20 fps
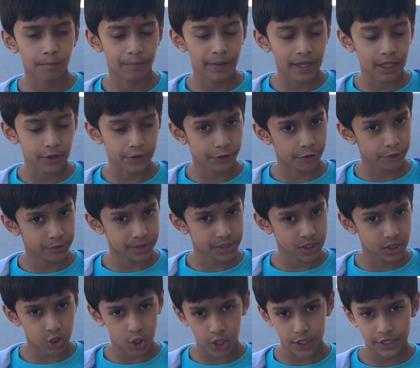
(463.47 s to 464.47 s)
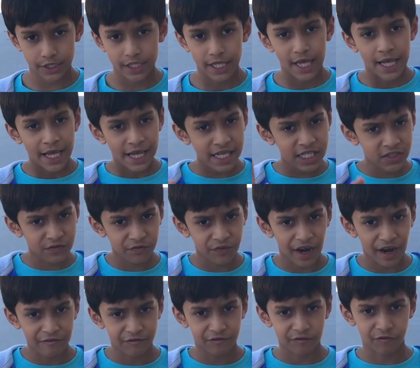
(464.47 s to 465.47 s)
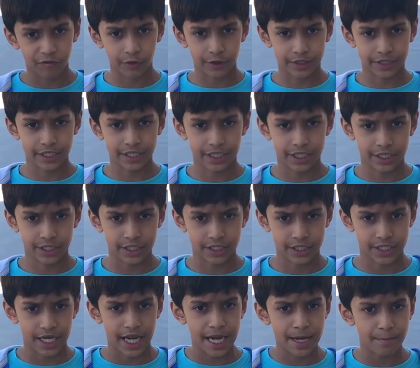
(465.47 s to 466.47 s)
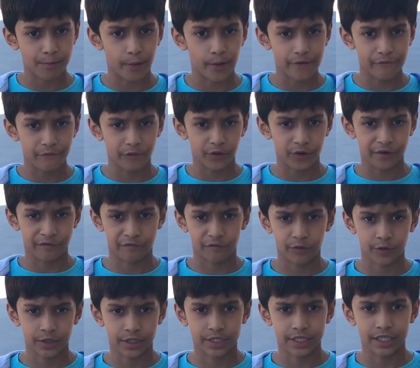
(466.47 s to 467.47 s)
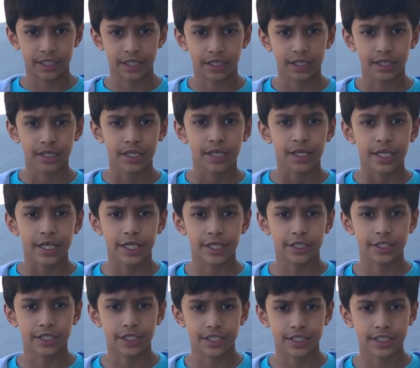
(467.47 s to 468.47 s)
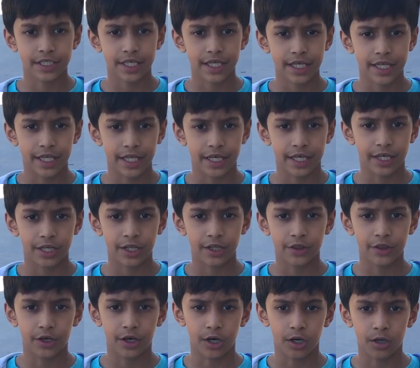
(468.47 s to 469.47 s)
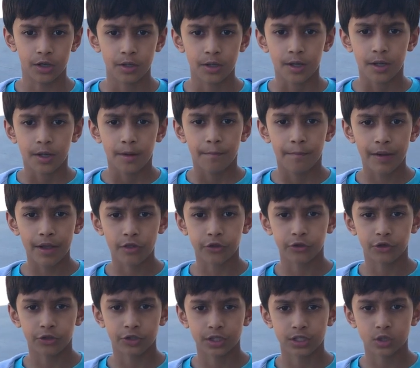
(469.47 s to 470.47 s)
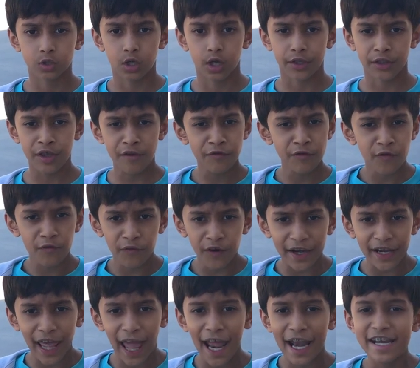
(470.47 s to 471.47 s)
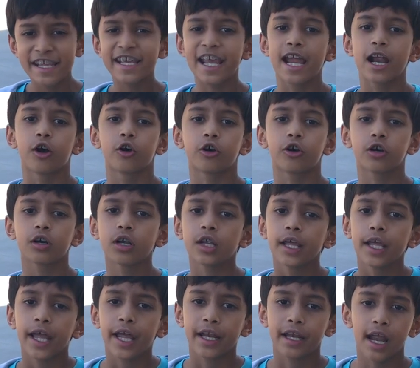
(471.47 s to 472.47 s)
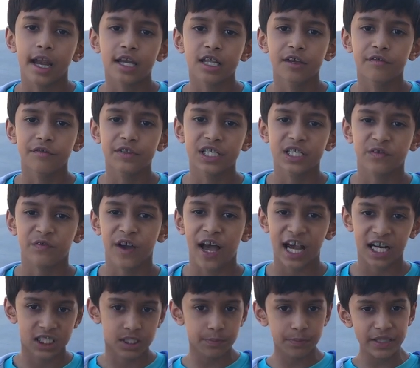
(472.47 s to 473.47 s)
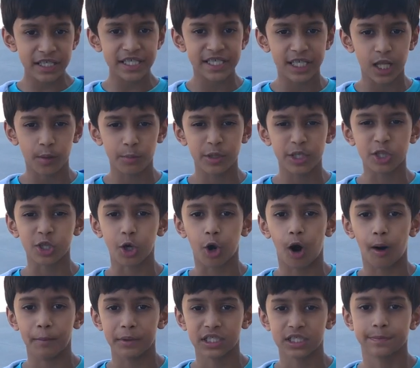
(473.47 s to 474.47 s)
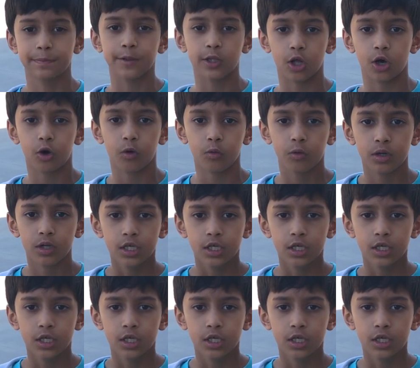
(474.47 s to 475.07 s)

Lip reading: pale-throated sloth. It's 5 to 14 inches and 8.4 to 14 inches in the pale-throated sloth. If you find any error in any of these facts, please tell me in the comments below.